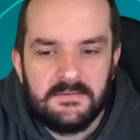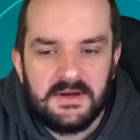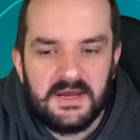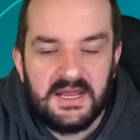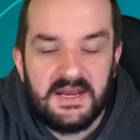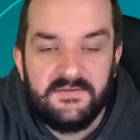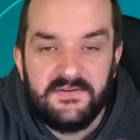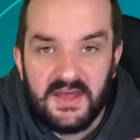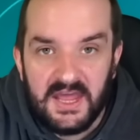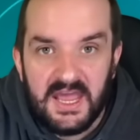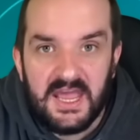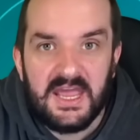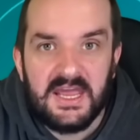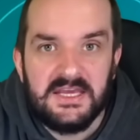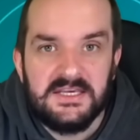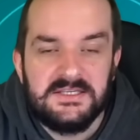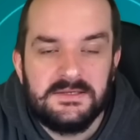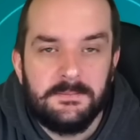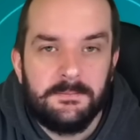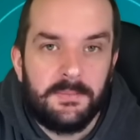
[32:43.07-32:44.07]
And if it
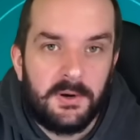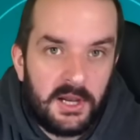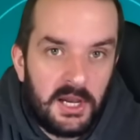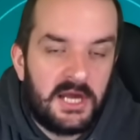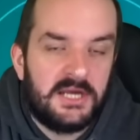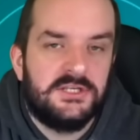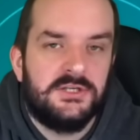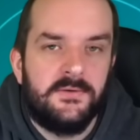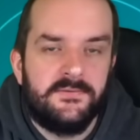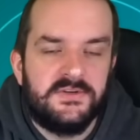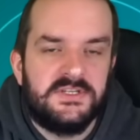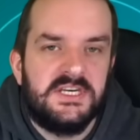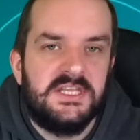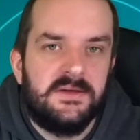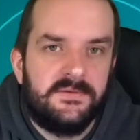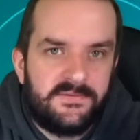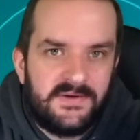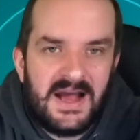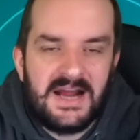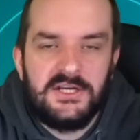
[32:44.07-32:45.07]
is, plus obviously the
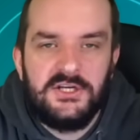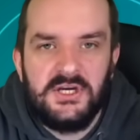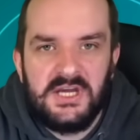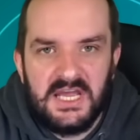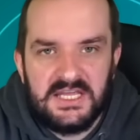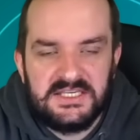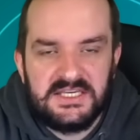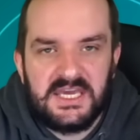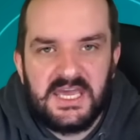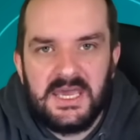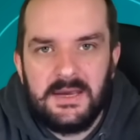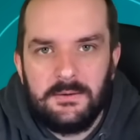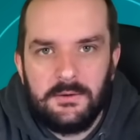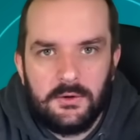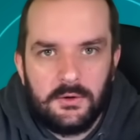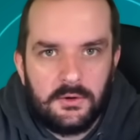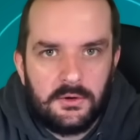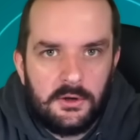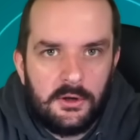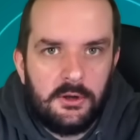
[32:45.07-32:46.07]
fact you get to keep
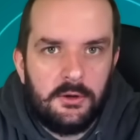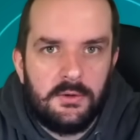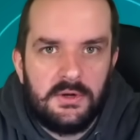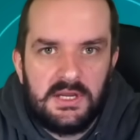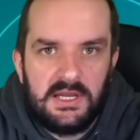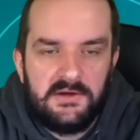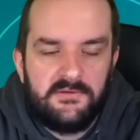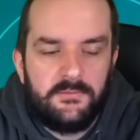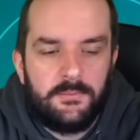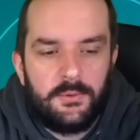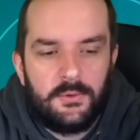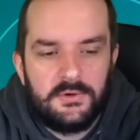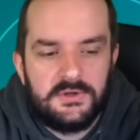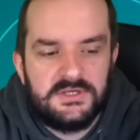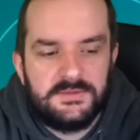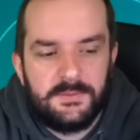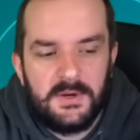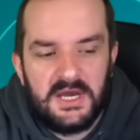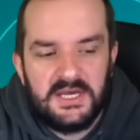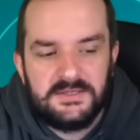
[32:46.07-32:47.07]
your Luton, Liverpool and
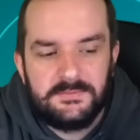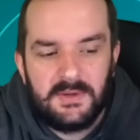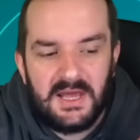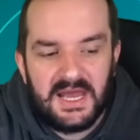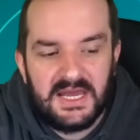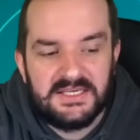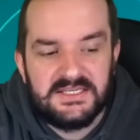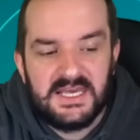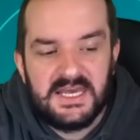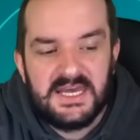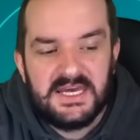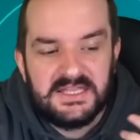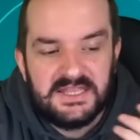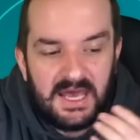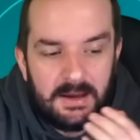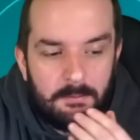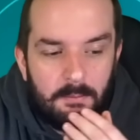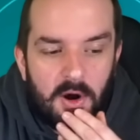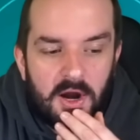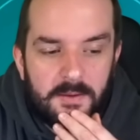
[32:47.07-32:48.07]
Spurs players,
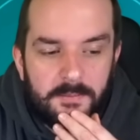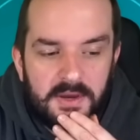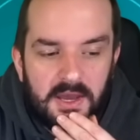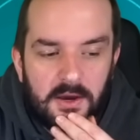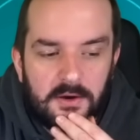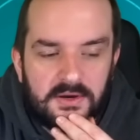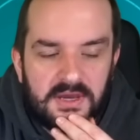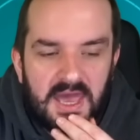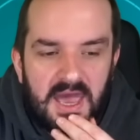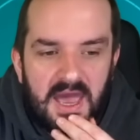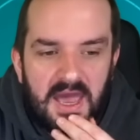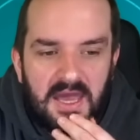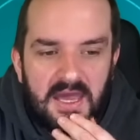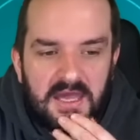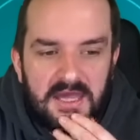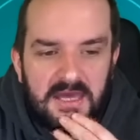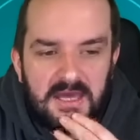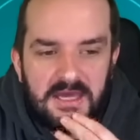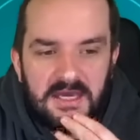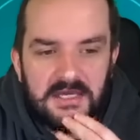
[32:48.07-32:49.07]
that might be
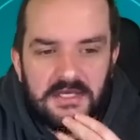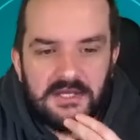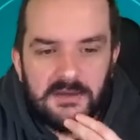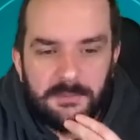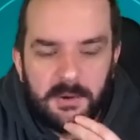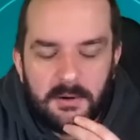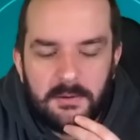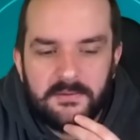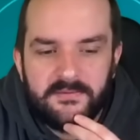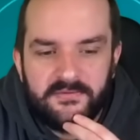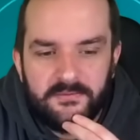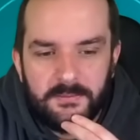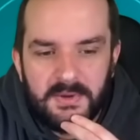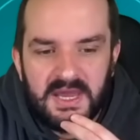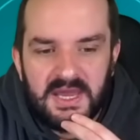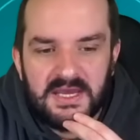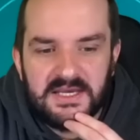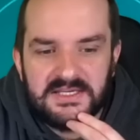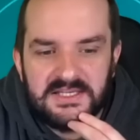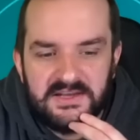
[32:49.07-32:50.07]
okay. The problem for
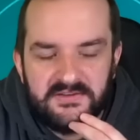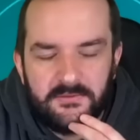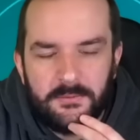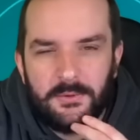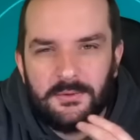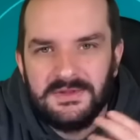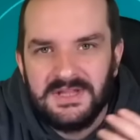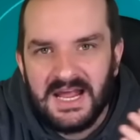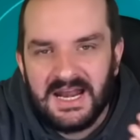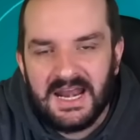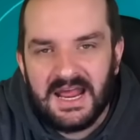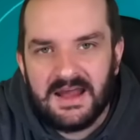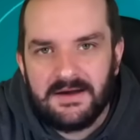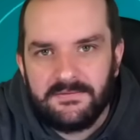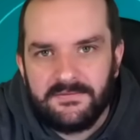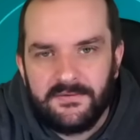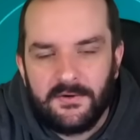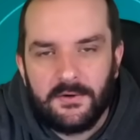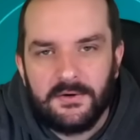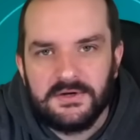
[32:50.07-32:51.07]
me is Liverpool then have
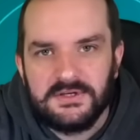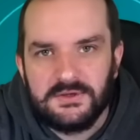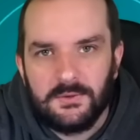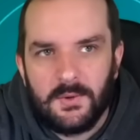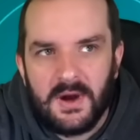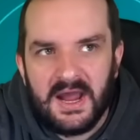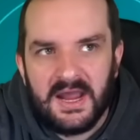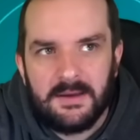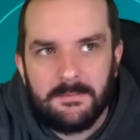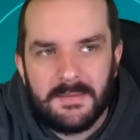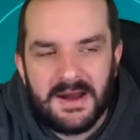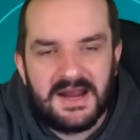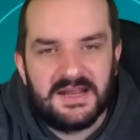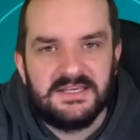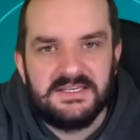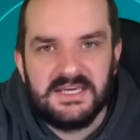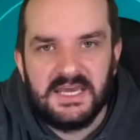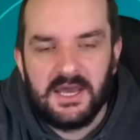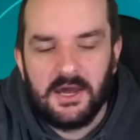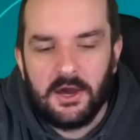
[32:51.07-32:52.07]
Forest away, Man
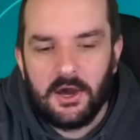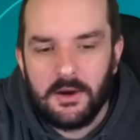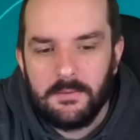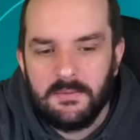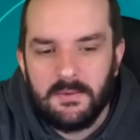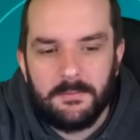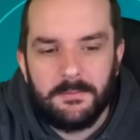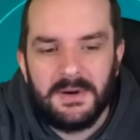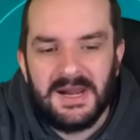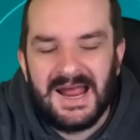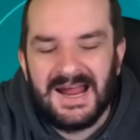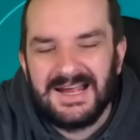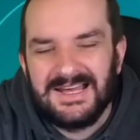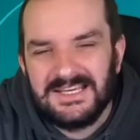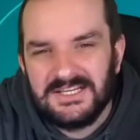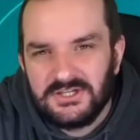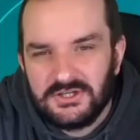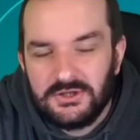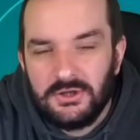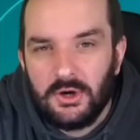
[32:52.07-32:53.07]
City at home and blank.
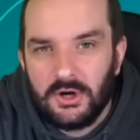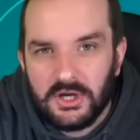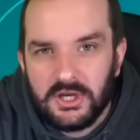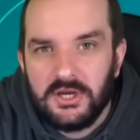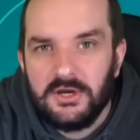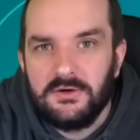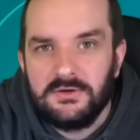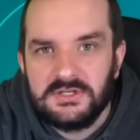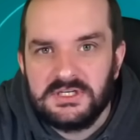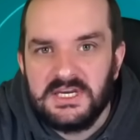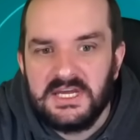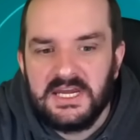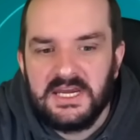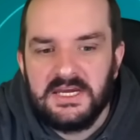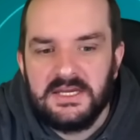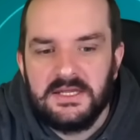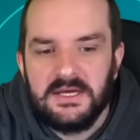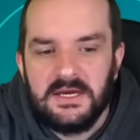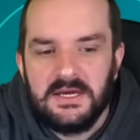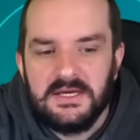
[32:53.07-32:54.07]
There's just not a huge
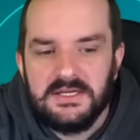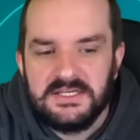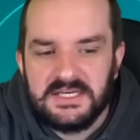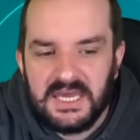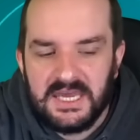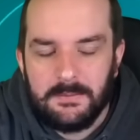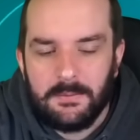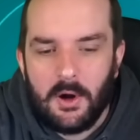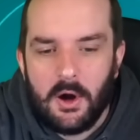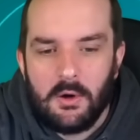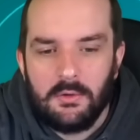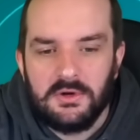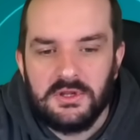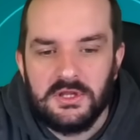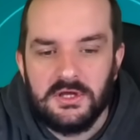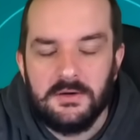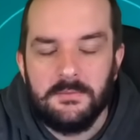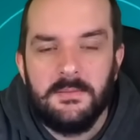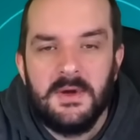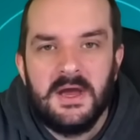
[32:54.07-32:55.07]
need to keep hold of
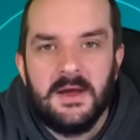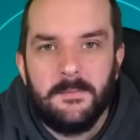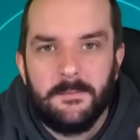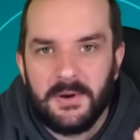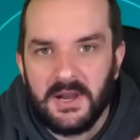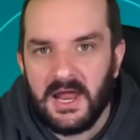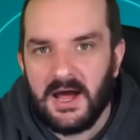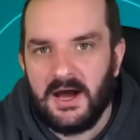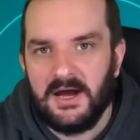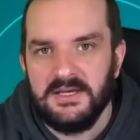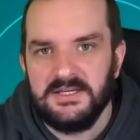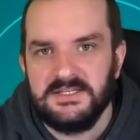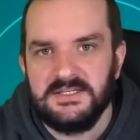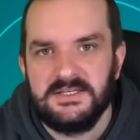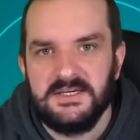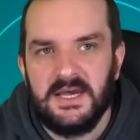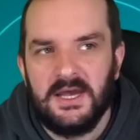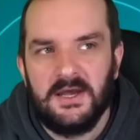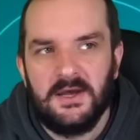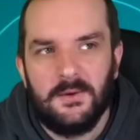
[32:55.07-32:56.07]
them.
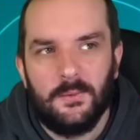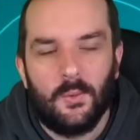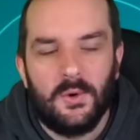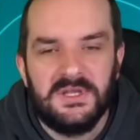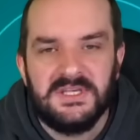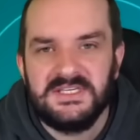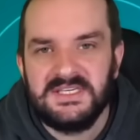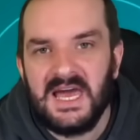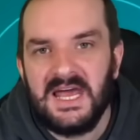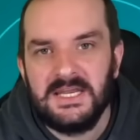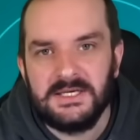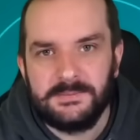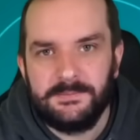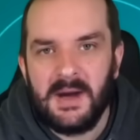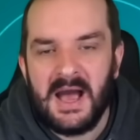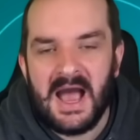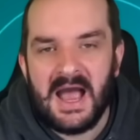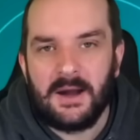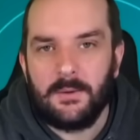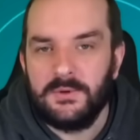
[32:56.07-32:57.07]
Plus, once Salah's
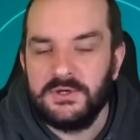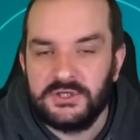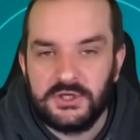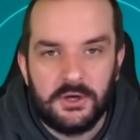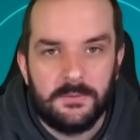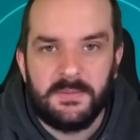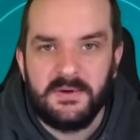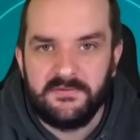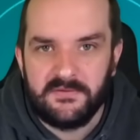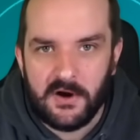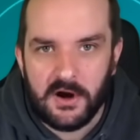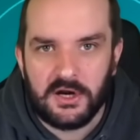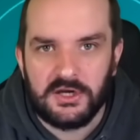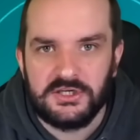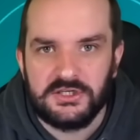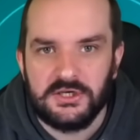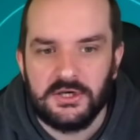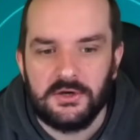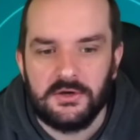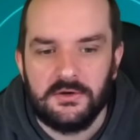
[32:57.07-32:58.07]
back, which could be very
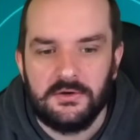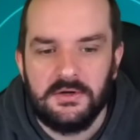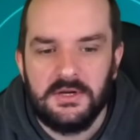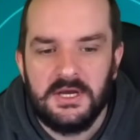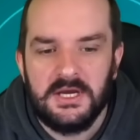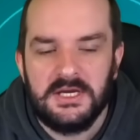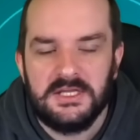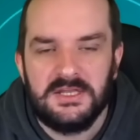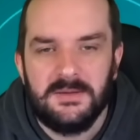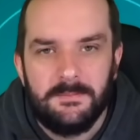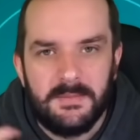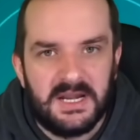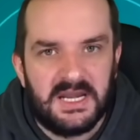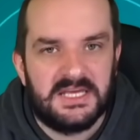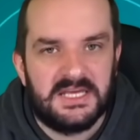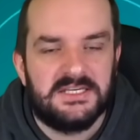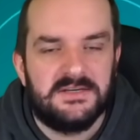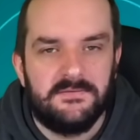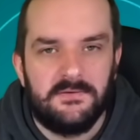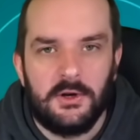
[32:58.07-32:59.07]
soon, the
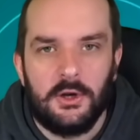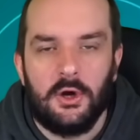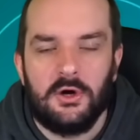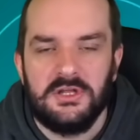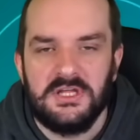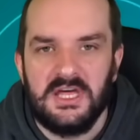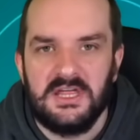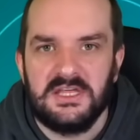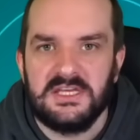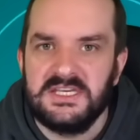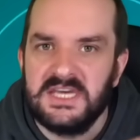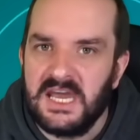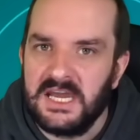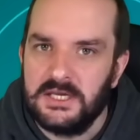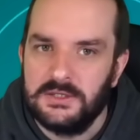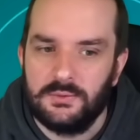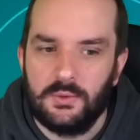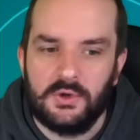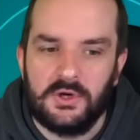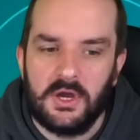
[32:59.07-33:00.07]
minutes of a lot of the other
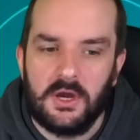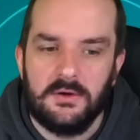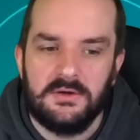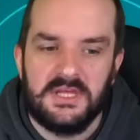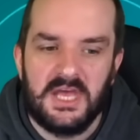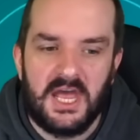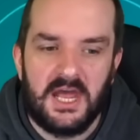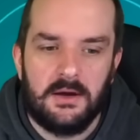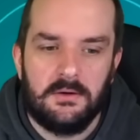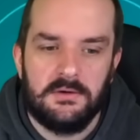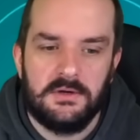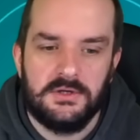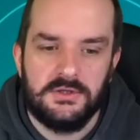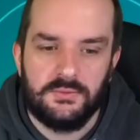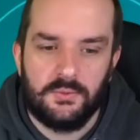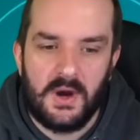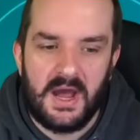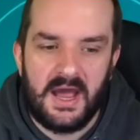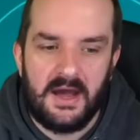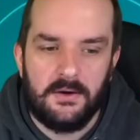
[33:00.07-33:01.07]
attackers will go down as
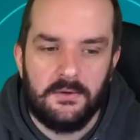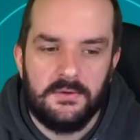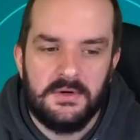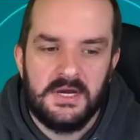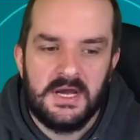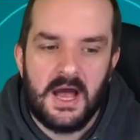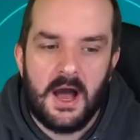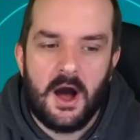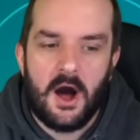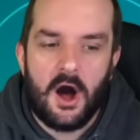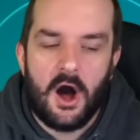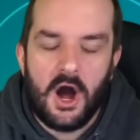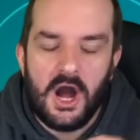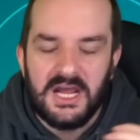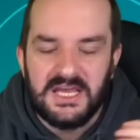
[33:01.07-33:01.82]
well. I